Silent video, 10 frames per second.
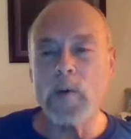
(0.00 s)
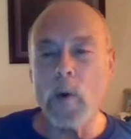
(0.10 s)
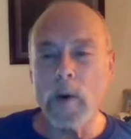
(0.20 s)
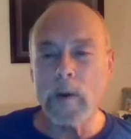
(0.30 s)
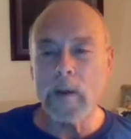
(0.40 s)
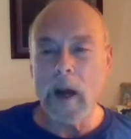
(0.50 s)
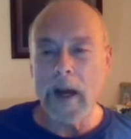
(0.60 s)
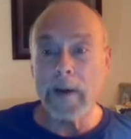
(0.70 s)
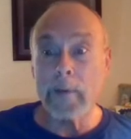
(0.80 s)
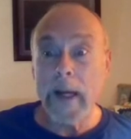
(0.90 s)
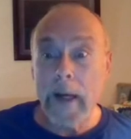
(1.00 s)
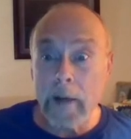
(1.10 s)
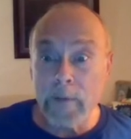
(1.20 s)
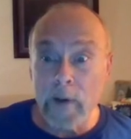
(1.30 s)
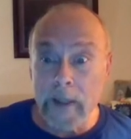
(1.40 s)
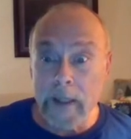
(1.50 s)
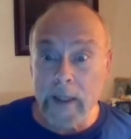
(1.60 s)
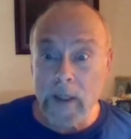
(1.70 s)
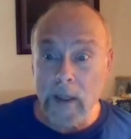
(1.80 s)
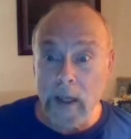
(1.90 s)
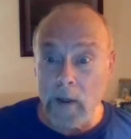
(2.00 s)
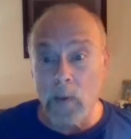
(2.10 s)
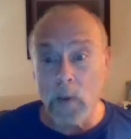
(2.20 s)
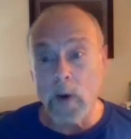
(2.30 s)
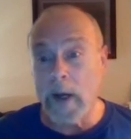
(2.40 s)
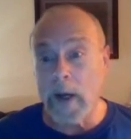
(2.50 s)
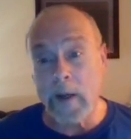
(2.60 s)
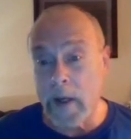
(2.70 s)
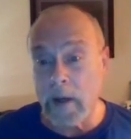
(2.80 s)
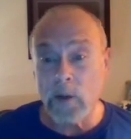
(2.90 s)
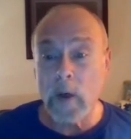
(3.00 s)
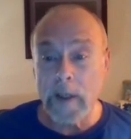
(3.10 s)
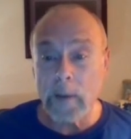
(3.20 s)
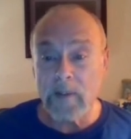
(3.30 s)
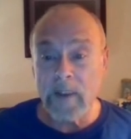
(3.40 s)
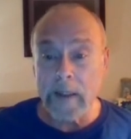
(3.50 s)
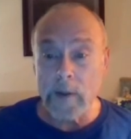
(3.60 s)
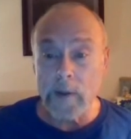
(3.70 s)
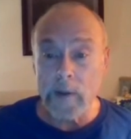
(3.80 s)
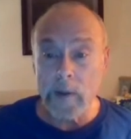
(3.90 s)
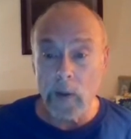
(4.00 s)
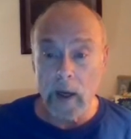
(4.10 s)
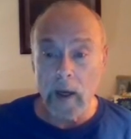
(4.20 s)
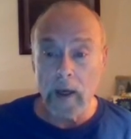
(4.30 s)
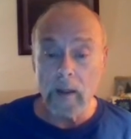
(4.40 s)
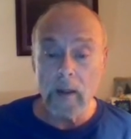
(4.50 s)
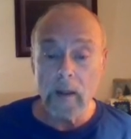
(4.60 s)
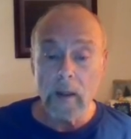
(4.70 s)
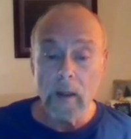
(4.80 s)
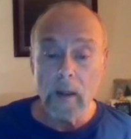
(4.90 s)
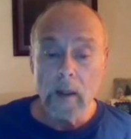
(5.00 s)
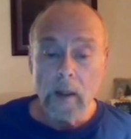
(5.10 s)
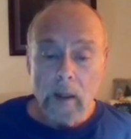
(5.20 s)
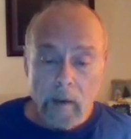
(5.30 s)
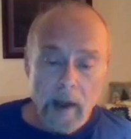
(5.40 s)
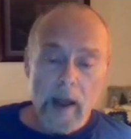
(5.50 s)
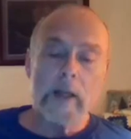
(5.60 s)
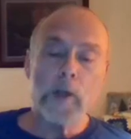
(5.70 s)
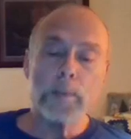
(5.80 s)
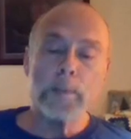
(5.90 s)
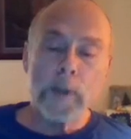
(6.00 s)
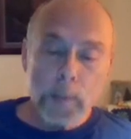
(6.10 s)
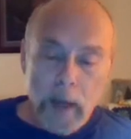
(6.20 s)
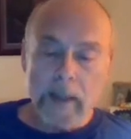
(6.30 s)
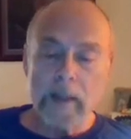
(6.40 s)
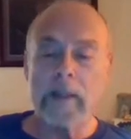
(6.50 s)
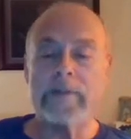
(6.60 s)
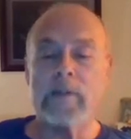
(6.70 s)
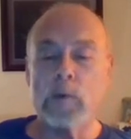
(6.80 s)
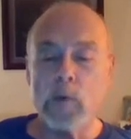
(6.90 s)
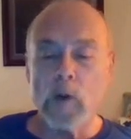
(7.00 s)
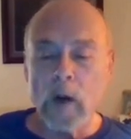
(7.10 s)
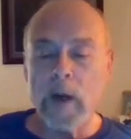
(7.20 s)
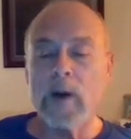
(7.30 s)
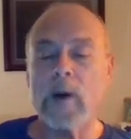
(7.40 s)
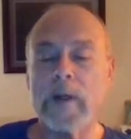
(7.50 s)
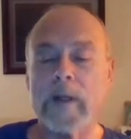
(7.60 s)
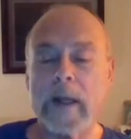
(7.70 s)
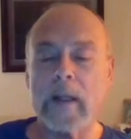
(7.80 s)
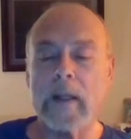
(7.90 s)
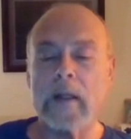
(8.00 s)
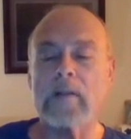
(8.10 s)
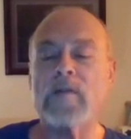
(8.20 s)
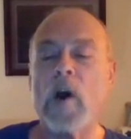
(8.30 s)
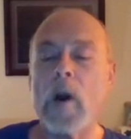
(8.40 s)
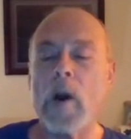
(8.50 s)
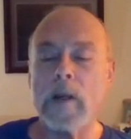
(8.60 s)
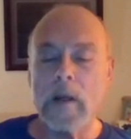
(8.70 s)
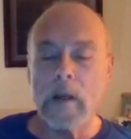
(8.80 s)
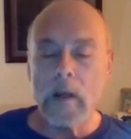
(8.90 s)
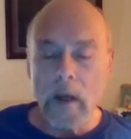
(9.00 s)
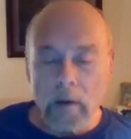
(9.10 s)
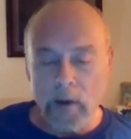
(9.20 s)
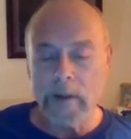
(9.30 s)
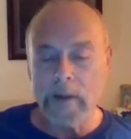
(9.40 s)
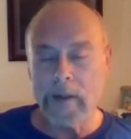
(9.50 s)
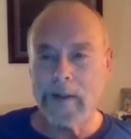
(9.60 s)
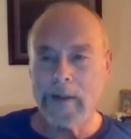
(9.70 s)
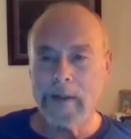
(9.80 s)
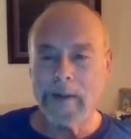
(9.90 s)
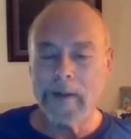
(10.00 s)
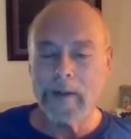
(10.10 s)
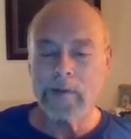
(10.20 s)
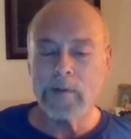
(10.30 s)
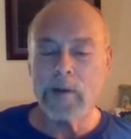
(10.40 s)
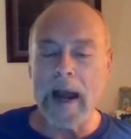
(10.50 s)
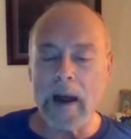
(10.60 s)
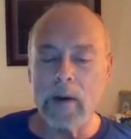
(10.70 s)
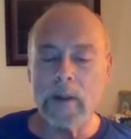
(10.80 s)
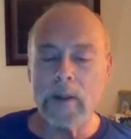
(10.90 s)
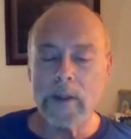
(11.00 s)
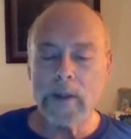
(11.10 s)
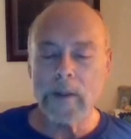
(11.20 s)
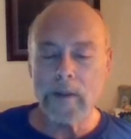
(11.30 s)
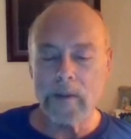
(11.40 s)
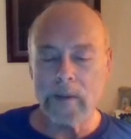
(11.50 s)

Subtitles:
4. Are you ready for this? And don't worry, I don't have 20 reveals, okay? God's perspective of what we call death is far different from ours.